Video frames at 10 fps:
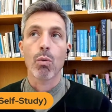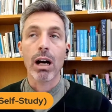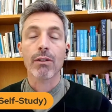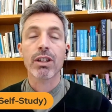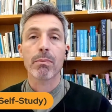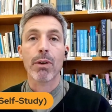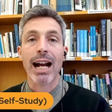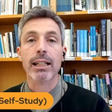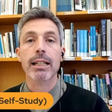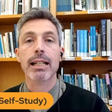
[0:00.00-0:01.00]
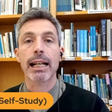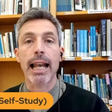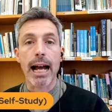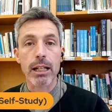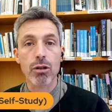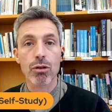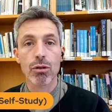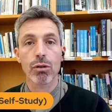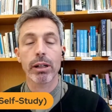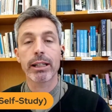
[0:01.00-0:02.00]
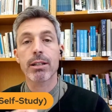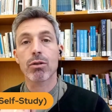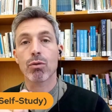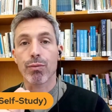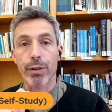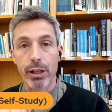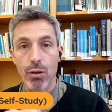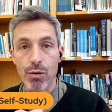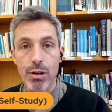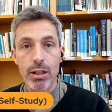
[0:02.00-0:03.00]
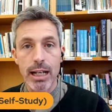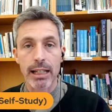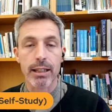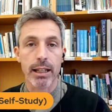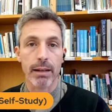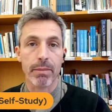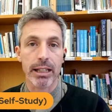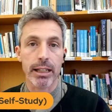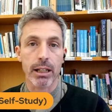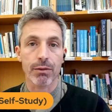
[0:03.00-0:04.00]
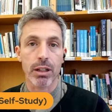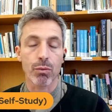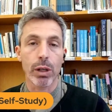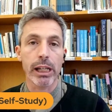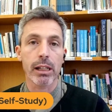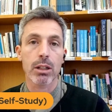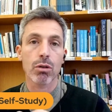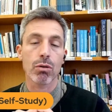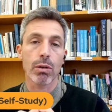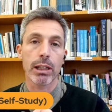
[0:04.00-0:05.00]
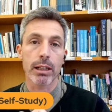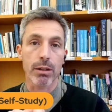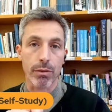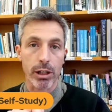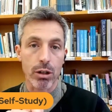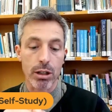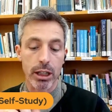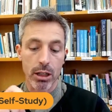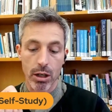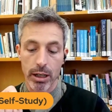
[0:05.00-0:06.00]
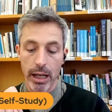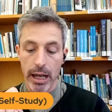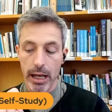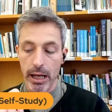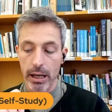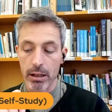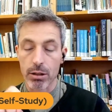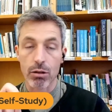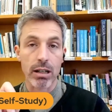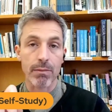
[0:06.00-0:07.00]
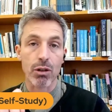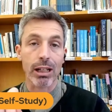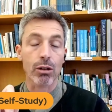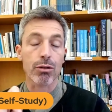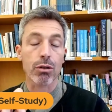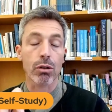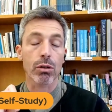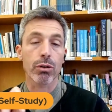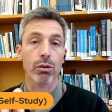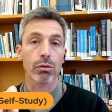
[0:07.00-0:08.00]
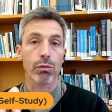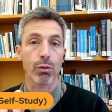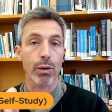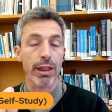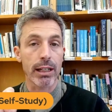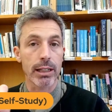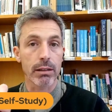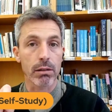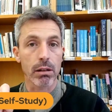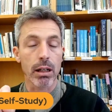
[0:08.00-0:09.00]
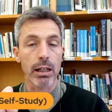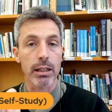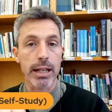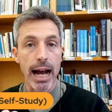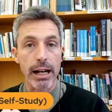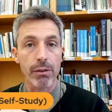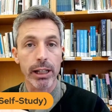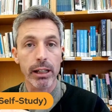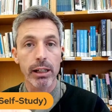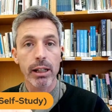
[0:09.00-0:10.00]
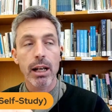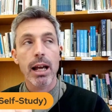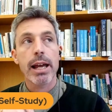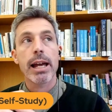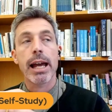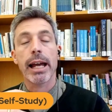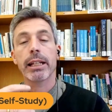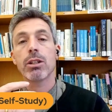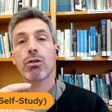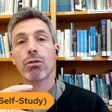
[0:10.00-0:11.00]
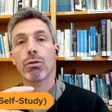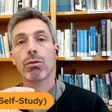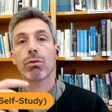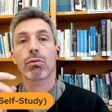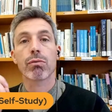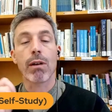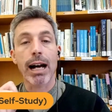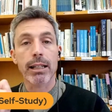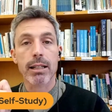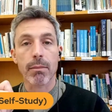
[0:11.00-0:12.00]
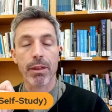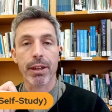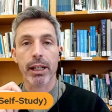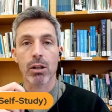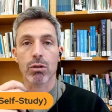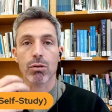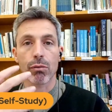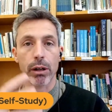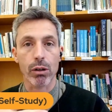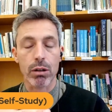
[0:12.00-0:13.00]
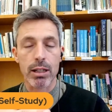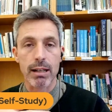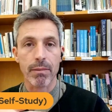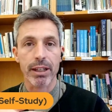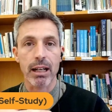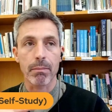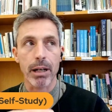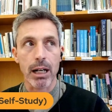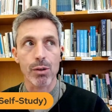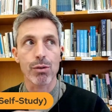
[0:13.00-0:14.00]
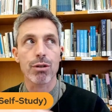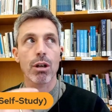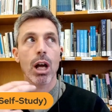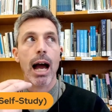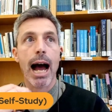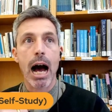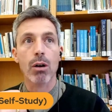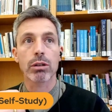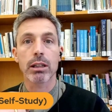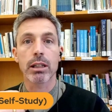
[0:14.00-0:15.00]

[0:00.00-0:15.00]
One of the practice I like to do is to record at the by the end of the week to do a little recording. Uh, sometimes you can also you could work with a little diary and to write something or to record something about how did